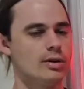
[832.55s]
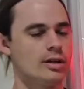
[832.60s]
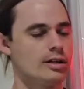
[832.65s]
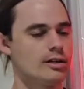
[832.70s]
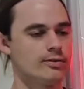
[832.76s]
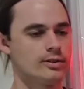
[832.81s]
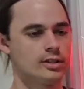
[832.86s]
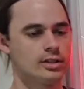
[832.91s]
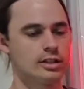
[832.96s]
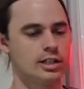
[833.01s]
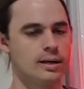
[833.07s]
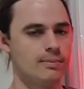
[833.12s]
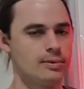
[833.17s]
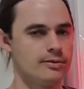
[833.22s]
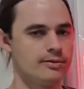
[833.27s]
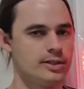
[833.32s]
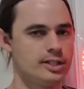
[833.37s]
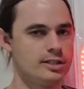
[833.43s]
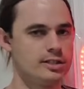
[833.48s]
And I've got a
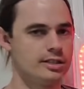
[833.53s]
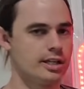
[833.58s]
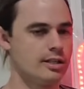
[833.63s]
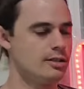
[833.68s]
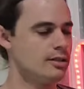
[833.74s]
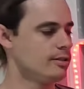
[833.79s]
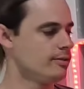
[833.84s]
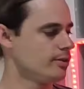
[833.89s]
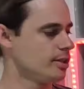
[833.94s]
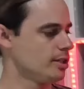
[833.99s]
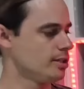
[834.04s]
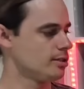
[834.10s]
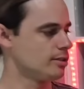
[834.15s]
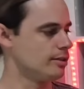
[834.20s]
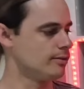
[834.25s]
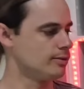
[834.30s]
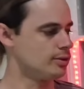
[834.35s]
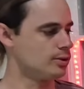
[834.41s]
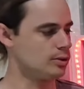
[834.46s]
couple of V-Star Universe,
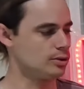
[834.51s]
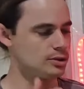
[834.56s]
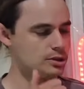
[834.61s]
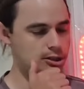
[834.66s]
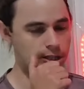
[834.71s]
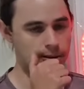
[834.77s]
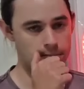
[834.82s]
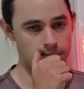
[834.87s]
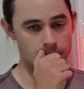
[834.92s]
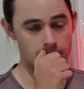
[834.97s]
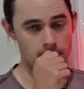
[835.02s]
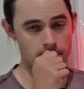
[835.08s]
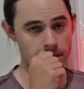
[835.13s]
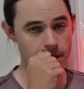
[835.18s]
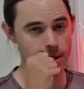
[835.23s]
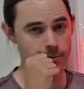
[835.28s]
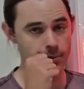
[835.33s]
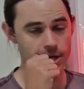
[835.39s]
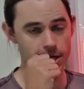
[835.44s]
and of course jumped on the
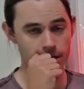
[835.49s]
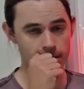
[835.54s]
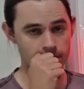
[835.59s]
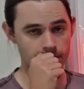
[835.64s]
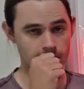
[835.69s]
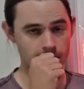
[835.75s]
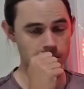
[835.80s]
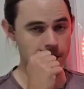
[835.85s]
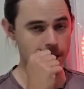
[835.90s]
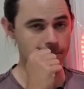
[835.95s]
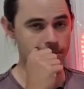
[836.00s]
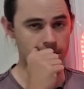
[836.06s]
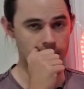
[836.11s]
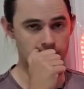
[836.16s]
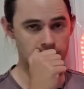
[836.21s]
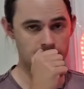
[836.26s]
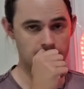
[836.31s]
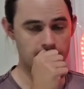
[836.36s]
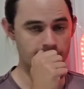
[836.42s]
bandwagon for
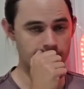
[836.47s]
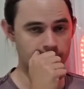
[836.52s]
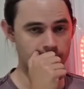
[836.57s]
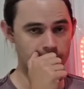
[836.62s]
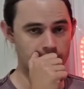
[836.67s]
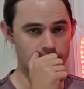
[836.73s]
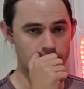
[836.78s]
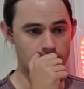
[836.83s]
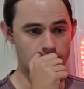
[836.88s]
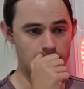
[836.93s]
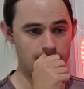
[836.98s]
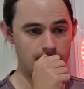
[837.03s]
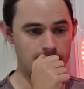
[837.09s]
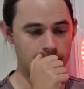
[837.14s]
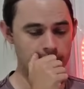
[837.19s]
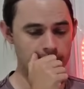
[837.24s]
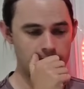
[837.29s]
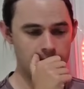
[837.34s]
Japanese 151.